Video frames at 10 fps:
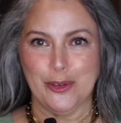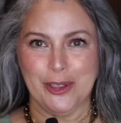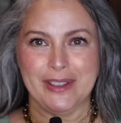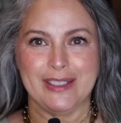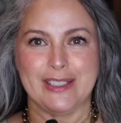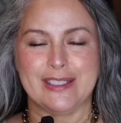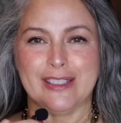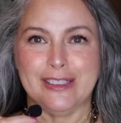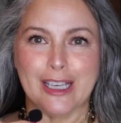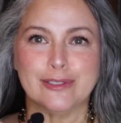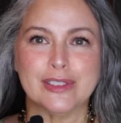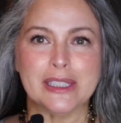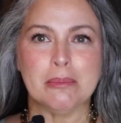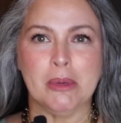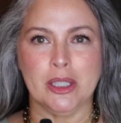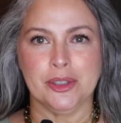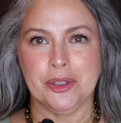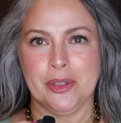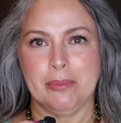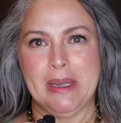For this lovely
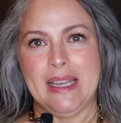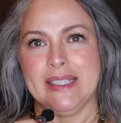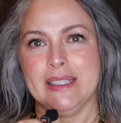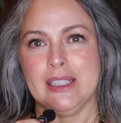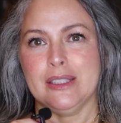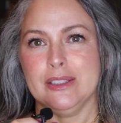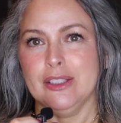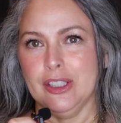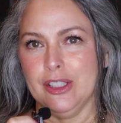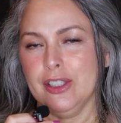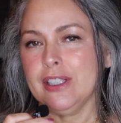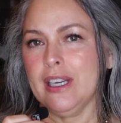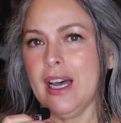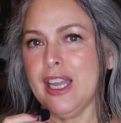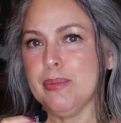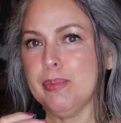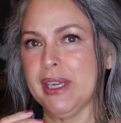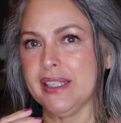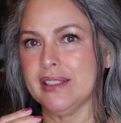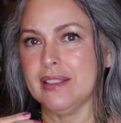monochromatic look, I
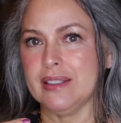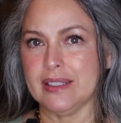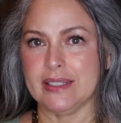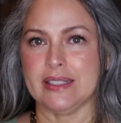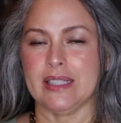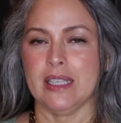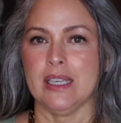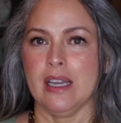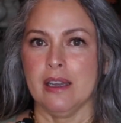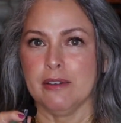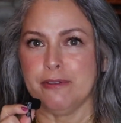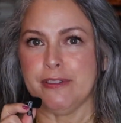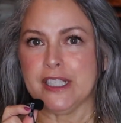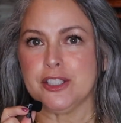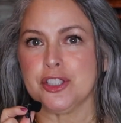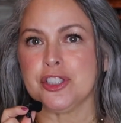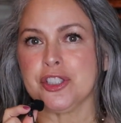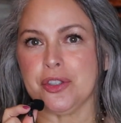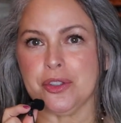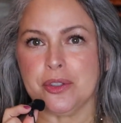picked this fun
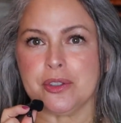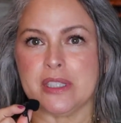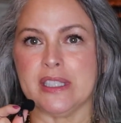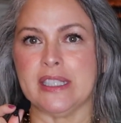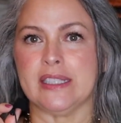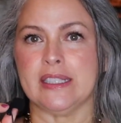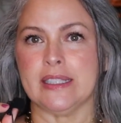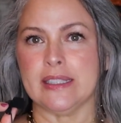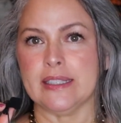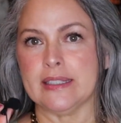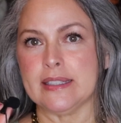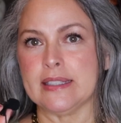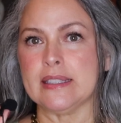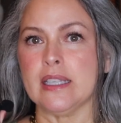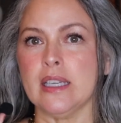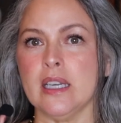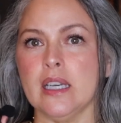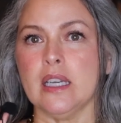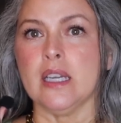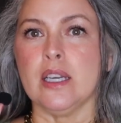shirt. It is
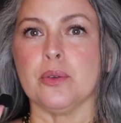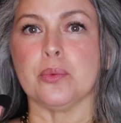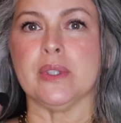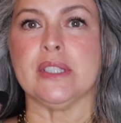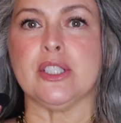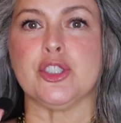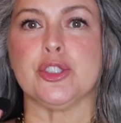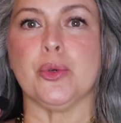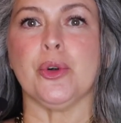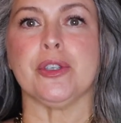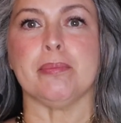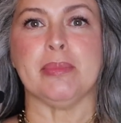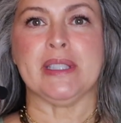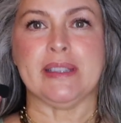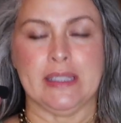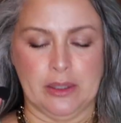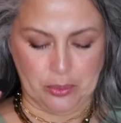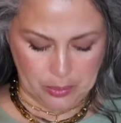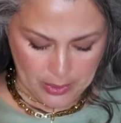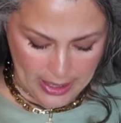really short, but
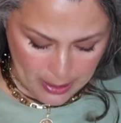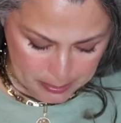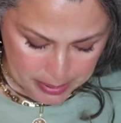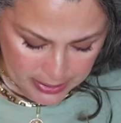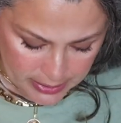the wrap,